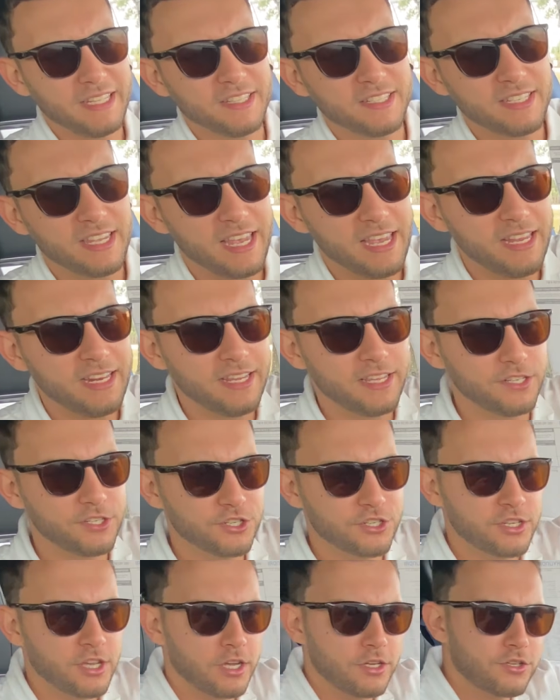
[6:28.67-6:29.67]
this
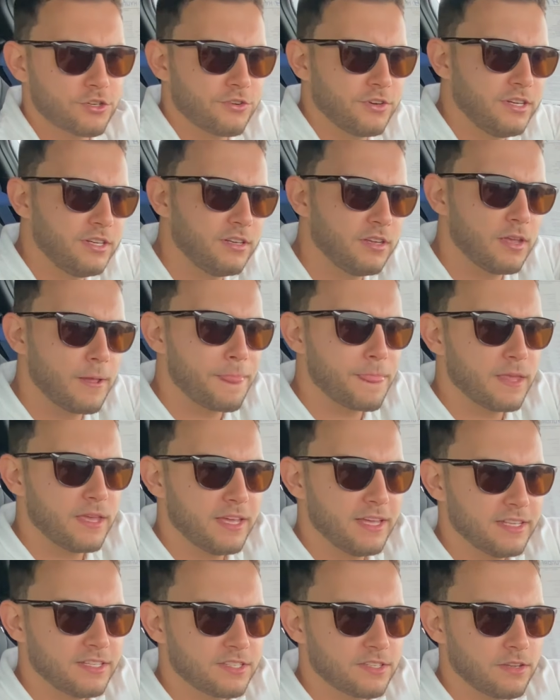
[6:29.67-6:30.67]
8-inch touchscreen.
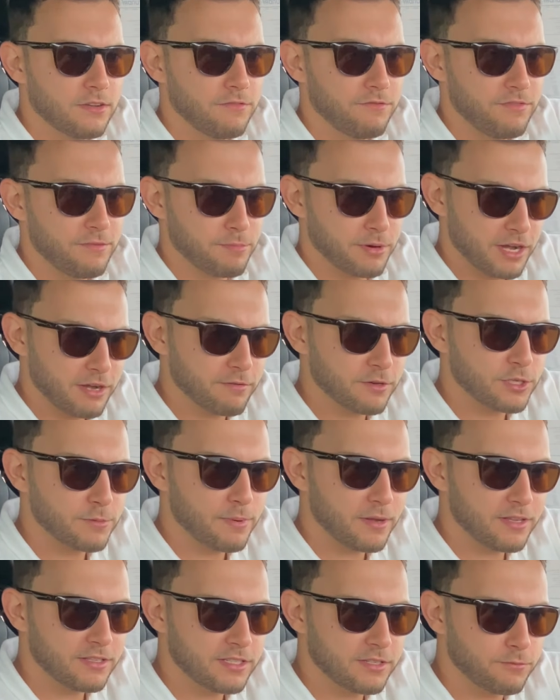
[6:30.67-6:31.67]
It's pretty
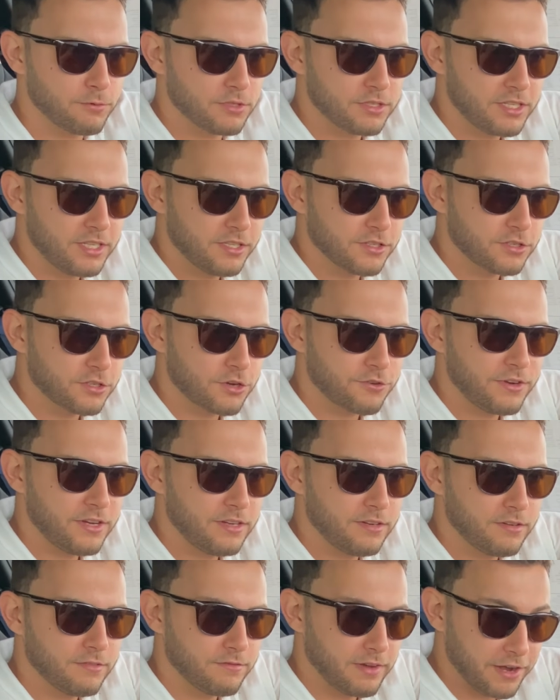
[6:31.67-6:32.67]
responsive. We'll see the
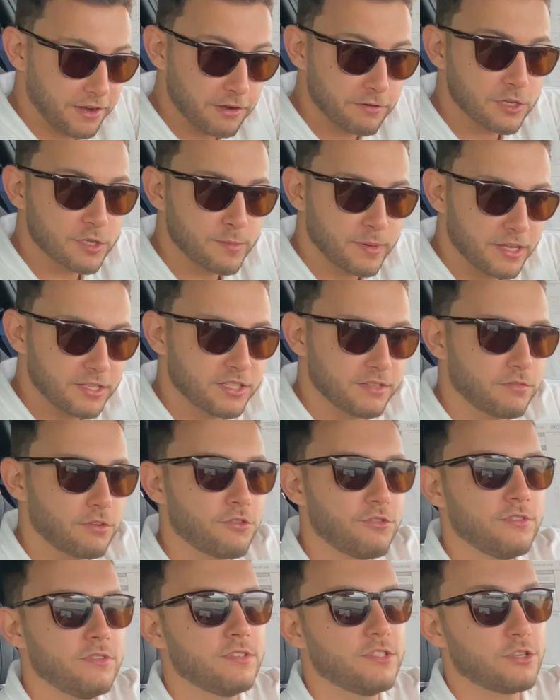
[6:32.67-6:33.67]
screen, very responsive
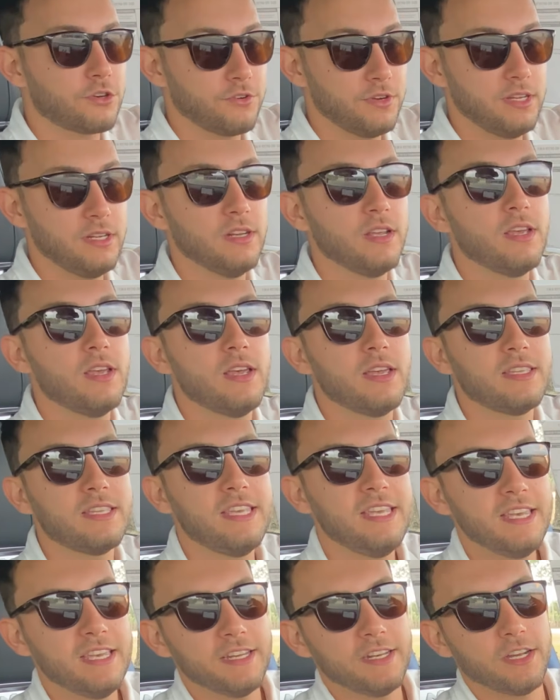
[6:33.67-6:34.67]
screen.
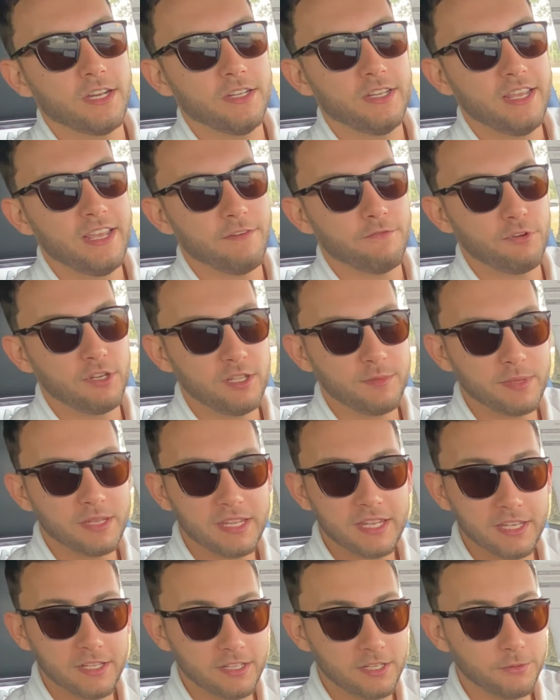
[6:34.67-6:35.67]
Kia and Hyundai have really been
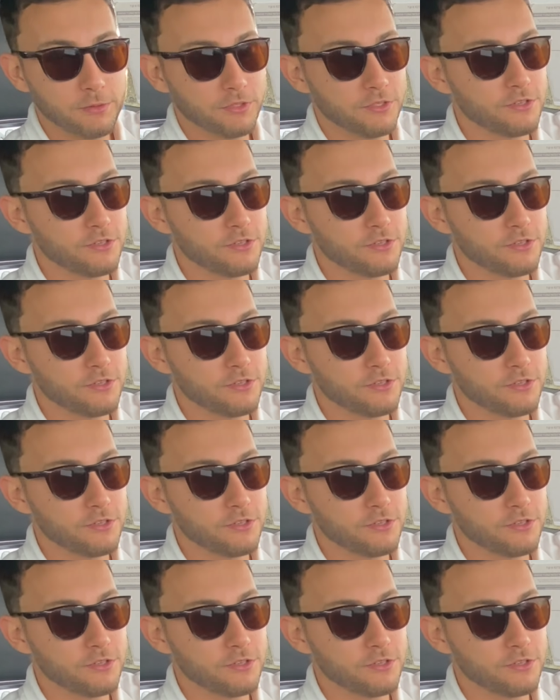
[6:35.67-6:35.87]
killing it with their